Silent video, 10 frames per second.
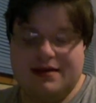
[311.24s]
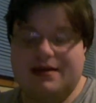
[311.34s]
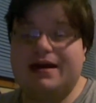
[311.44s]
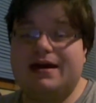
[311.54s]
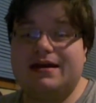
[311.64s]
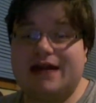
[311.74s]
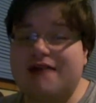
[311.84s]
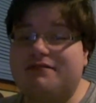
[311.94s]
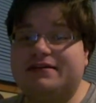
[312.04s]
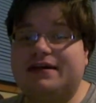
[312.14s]
And
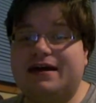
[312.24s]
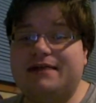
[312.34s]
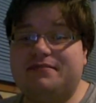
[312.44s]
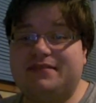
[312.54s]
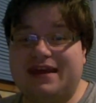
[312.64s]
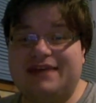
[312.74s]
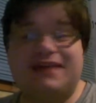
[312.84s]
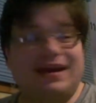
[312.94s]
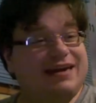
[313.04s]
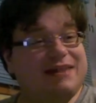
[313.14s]
every time, they,
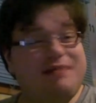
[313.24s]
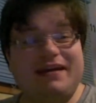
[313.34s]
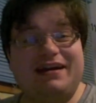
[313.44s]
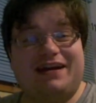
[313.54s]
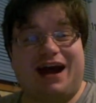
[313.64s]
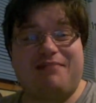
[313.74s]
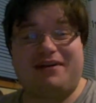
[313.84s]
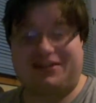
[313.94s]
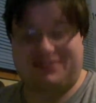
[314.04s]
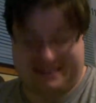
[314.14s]
they keep hanging up
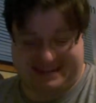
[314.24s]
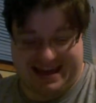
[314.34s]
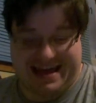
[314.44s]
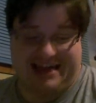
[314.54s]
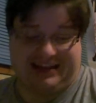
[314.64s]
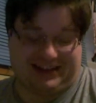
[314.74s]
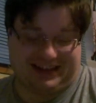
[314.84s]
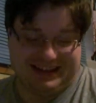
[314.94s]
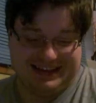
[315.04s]
on her still.